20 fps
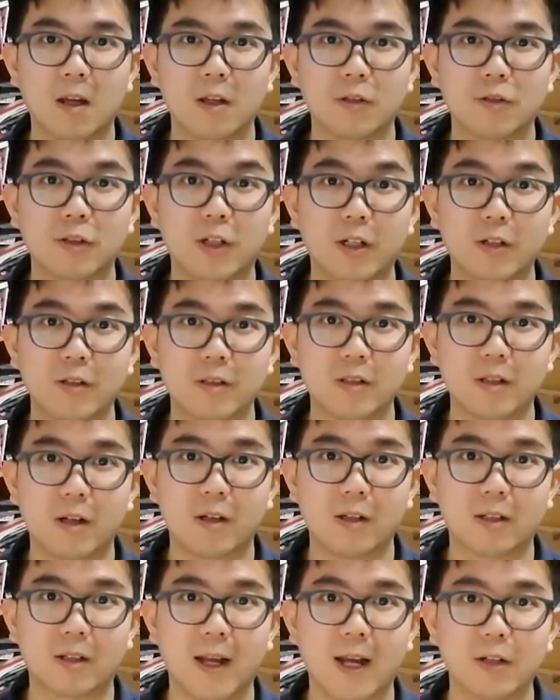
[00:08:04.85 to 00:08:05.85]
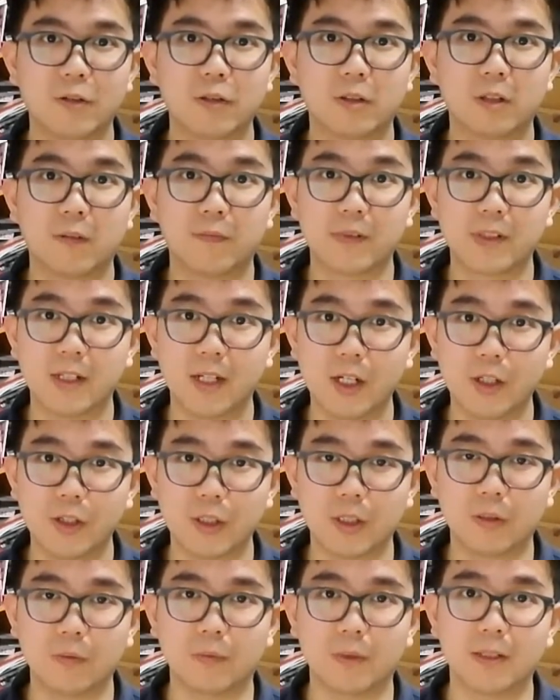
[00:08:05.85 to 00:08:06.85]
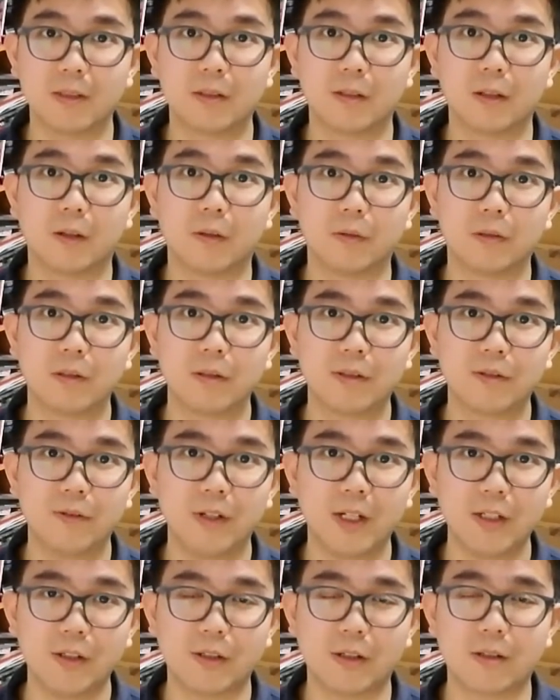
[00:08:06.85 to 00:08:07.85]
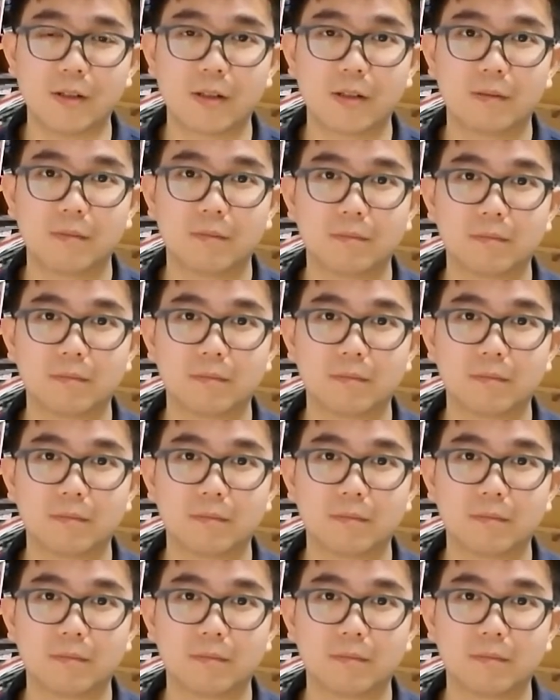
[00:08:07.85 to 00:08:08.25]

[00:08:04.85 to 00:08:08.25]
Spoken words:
Try to start a casual conversation with total strangers.